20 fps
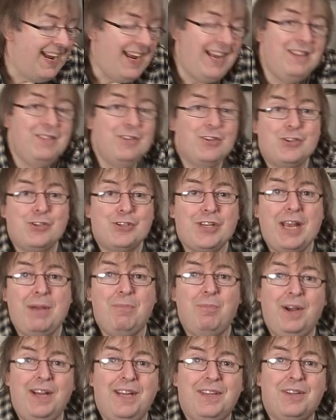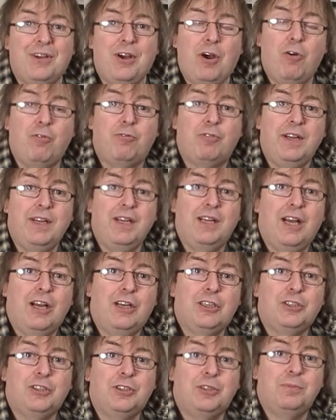In the same way that offering
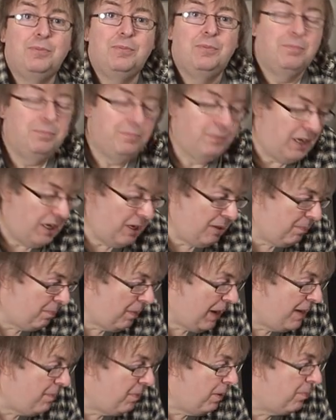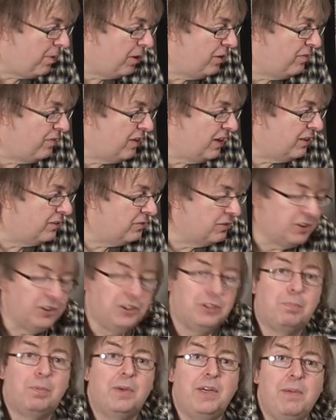custom paper profiles
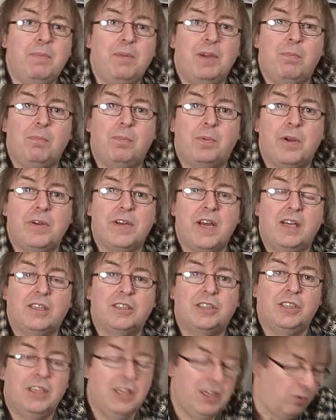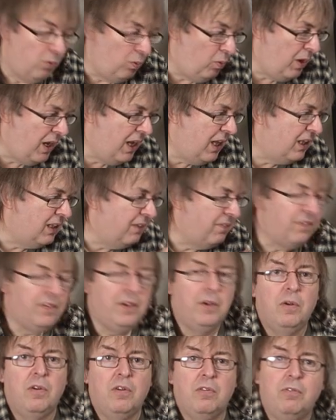is a premium product. Well, if
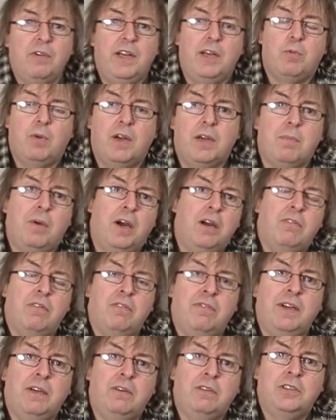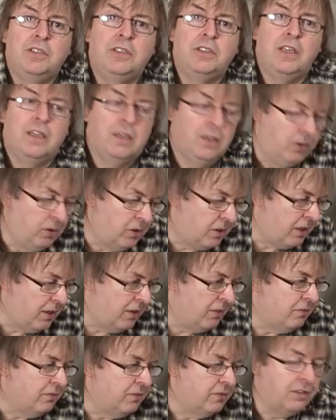you read one of my reviews, look,
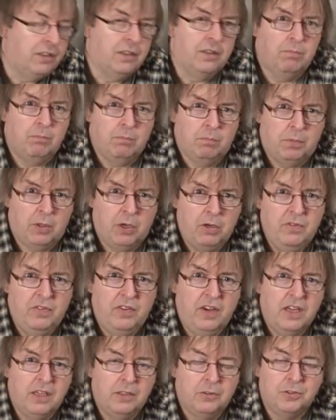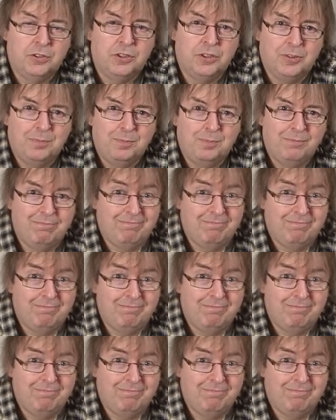profiles.